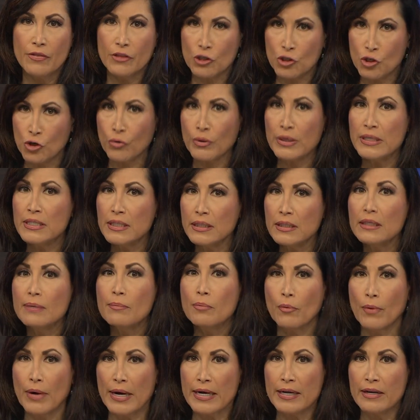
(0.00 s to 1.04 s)
The jury
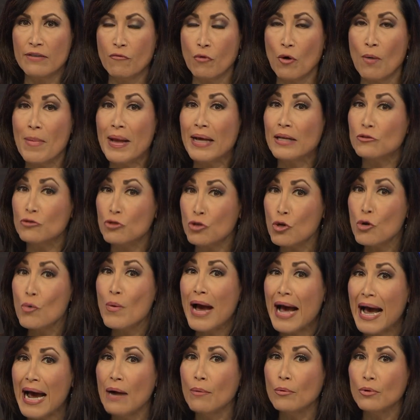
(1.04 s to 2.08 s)
deliberated for about
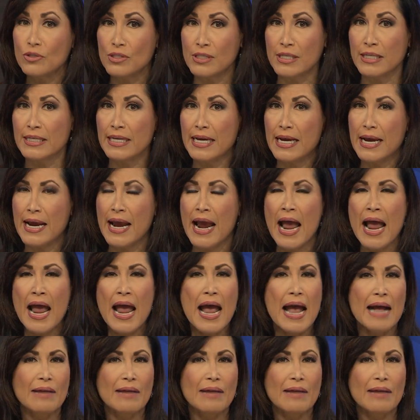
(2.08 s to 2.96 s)
two hours today